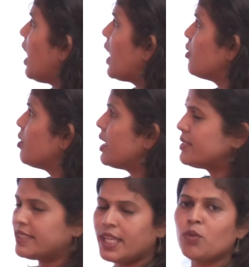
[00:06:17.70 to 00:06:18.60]
And
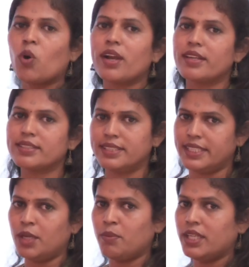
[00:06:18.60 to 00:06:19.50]
let's see what is
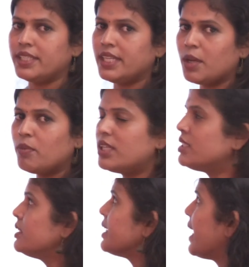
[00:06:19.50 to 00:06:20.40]
DML.
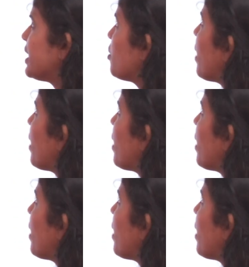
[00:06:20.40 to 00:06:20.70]
DML is data